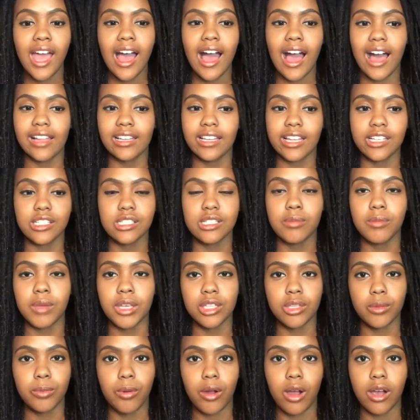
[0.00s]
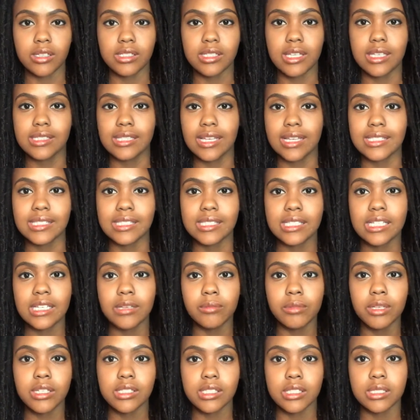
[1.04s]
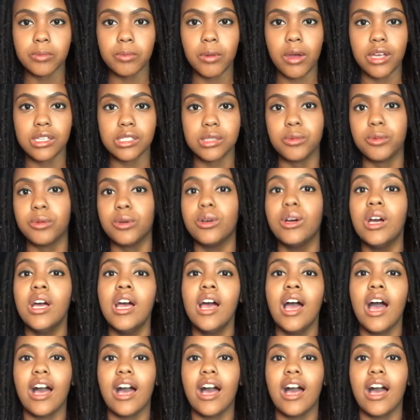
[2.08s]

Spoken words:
I like to make the process as seamless as possible.